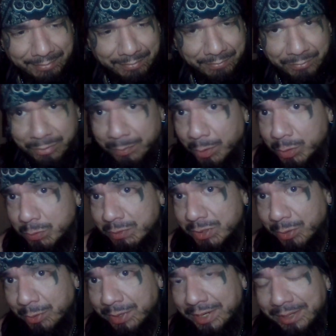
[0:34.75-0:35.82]
For most
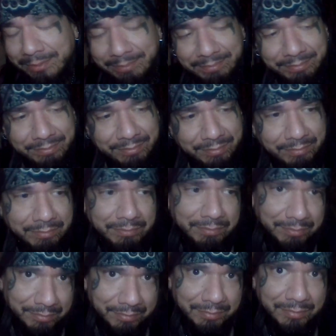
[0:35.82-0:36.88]
returning,
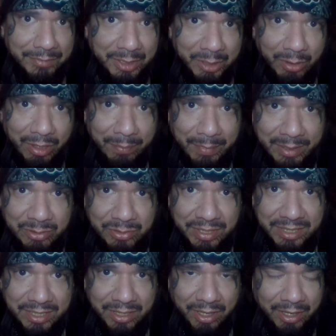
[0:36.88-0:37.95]
I mention
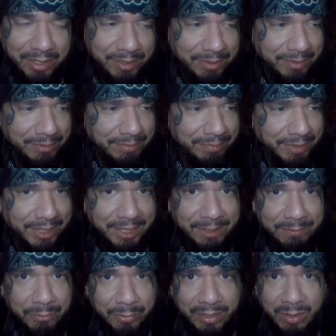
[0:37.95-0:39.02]
this a lot.
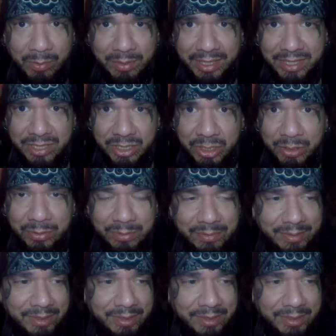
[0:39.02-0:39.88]
And for anyone that's new,